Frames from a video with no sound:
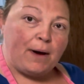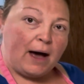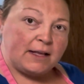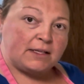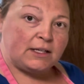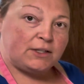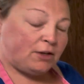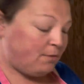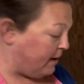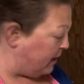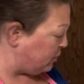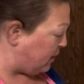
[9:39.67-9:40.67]
pasta too
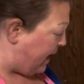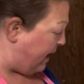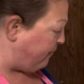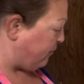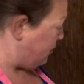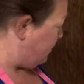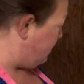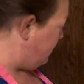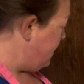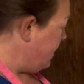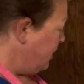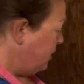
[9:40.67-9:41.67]
much after
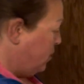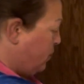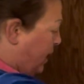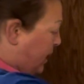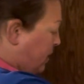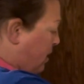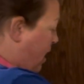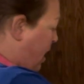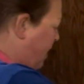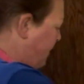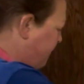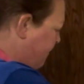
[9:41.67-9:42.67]
you cut it
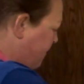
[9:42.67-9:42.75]
off,